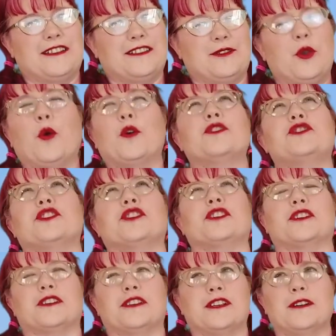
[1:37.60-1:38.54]

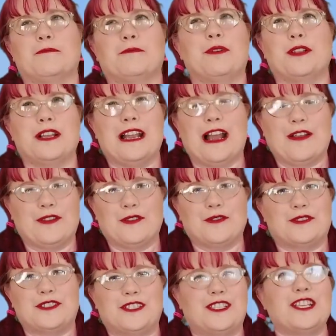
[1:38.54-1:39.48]
torture pulling out
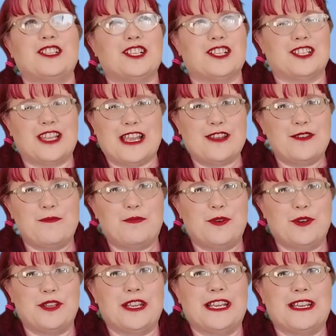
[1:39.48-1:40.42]
those stitches that you
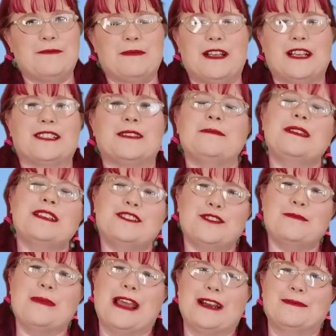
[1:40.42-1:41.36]
put in because it means
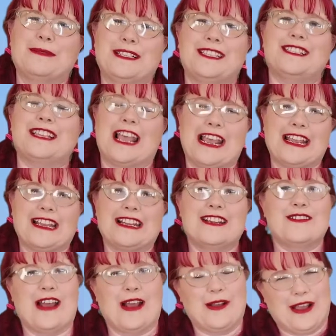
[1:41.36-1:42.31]
you made a mistake and
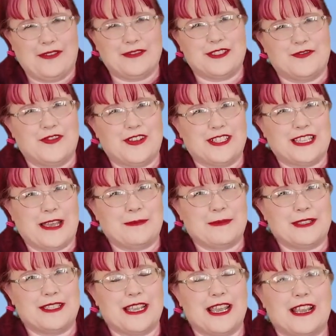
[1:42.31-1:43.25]
you now have to fix that
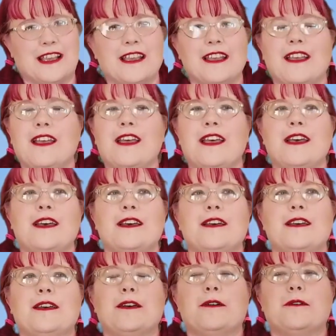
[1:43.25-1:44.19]
mistake.
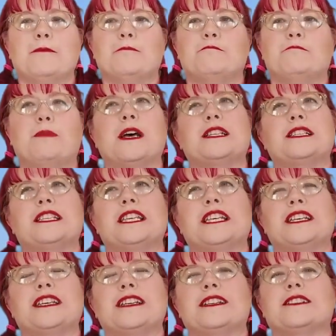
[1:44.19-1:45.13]
But
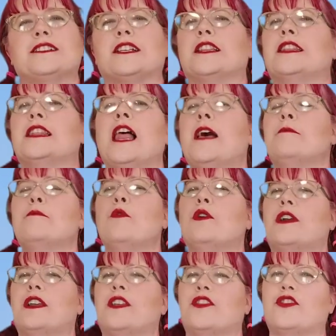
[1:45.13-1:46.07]
it's a lot
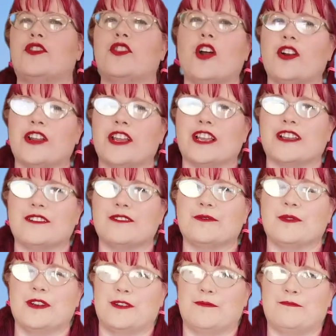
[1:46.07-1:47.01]
more cathartic
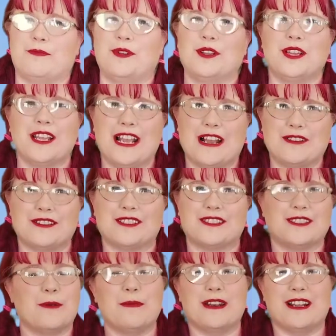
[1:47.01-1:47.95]
when you're pulling out
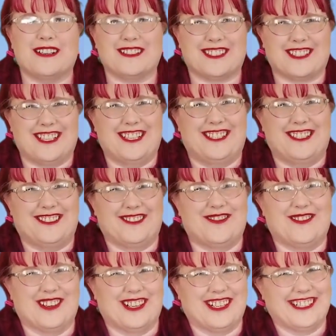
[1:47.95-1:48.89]
someone else's
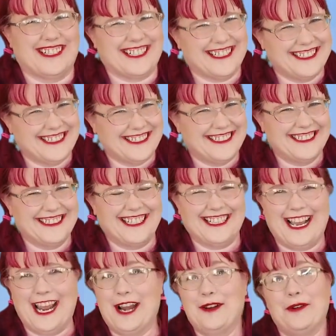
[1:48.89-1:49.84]
work.
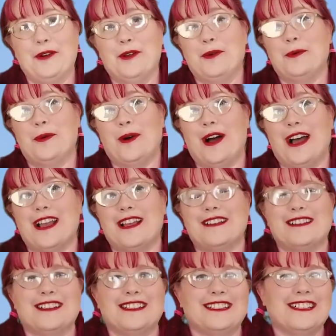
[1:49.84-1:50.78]
I don't know
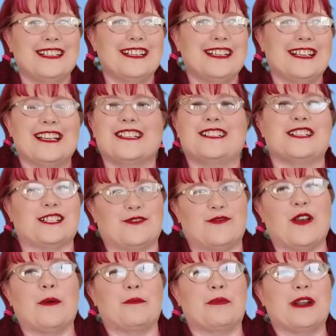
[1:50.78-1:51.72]
why. It just
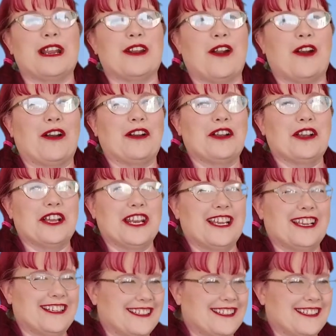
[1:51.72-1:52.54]
felt pretty darn good.